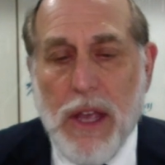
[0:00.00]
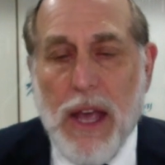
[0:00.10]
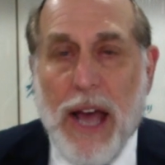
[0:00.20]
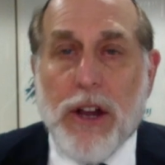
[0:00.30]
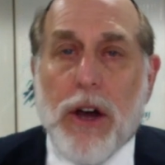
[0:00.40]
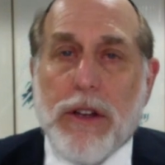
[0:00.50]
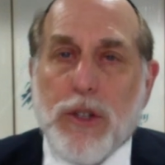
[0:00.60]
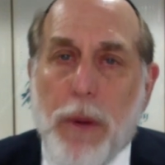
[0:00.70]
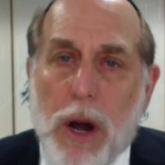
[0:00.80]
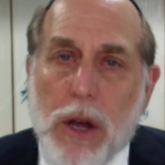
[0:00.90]
and HaKadosh
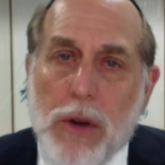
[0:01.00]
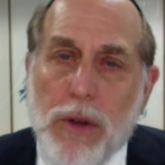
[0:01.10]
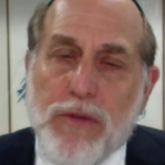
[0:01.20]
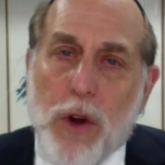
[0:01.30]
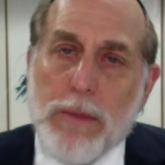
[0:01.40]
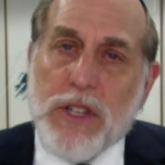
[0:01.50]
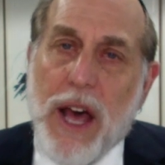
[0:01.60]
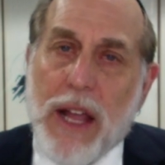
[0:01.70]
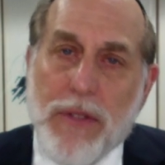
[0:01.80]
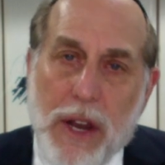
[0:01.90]
Baruch Hu informs
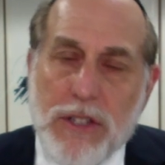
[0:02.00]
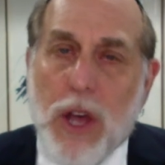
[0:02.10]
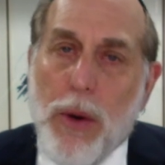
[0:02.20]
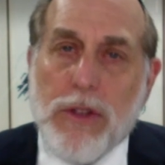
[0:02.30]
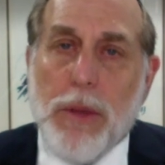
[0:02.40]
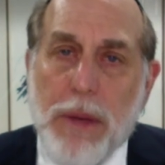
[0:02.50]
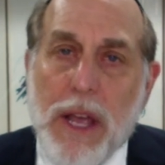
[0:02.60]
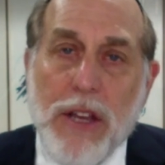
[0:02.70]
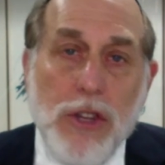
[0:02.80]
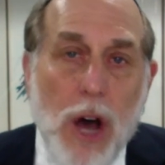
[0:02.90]
Cain that he's going to be
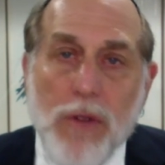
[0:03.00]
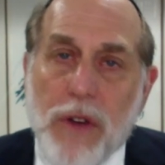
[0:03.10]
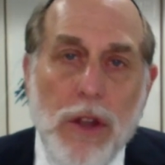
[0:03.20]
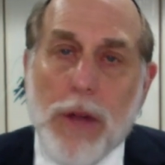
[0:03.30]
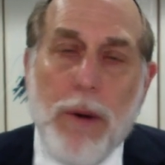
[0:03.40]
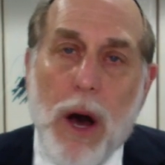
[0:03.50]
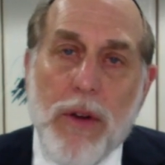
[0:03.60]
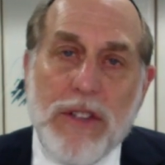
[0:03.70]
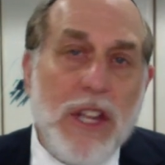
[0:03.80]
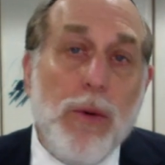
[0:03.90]
a Novanad
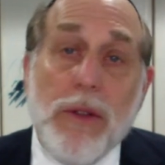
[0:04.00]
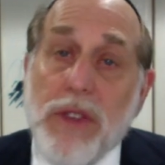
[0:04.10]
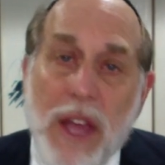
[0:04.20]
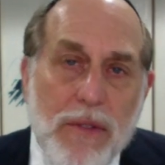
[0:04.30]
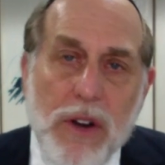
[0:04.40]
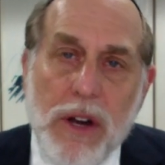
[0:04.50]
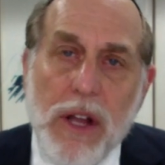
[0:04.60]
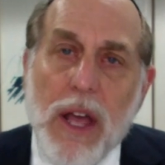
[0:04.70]
Ba'aretz, he will never